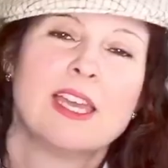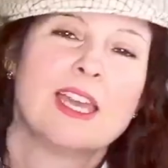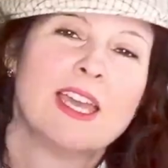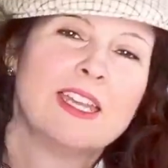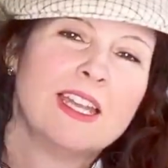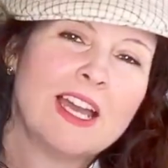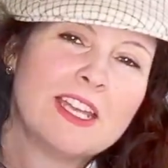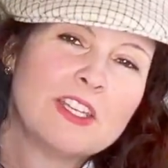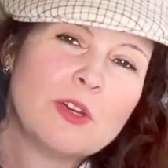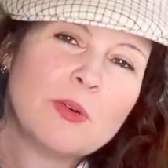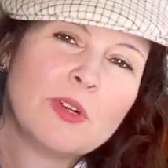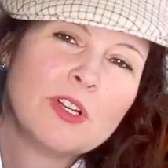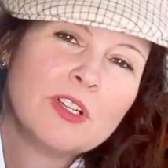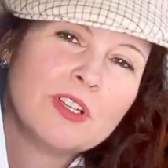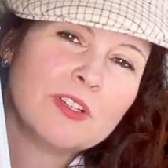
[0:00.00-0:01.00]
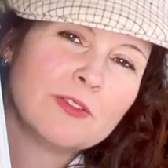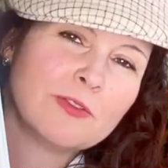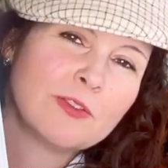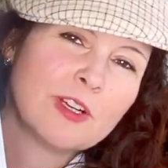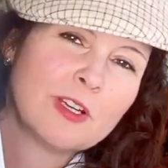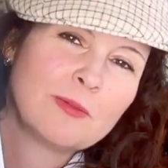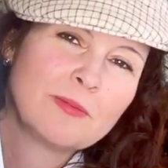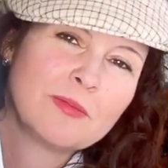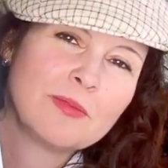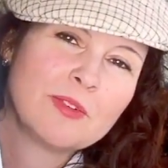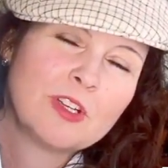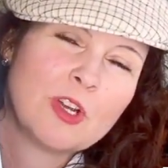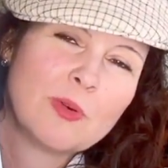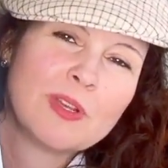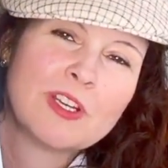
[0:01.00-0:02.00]
and I know her from
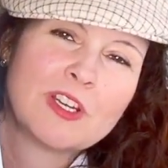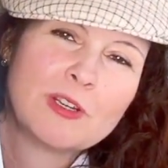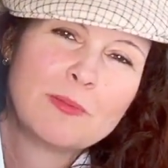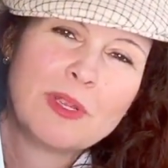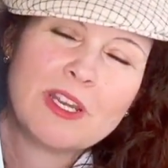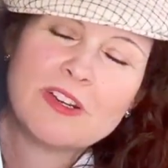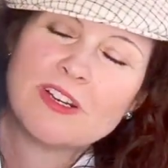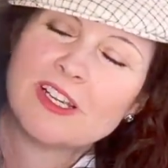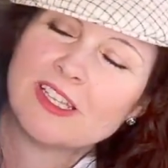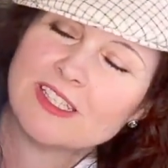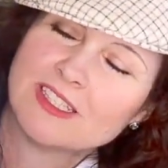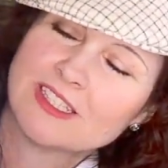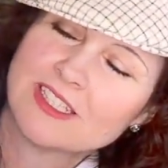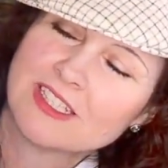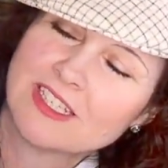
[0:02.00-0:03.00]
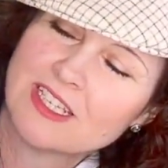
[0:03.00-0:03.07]
Going on a Bear Hunt.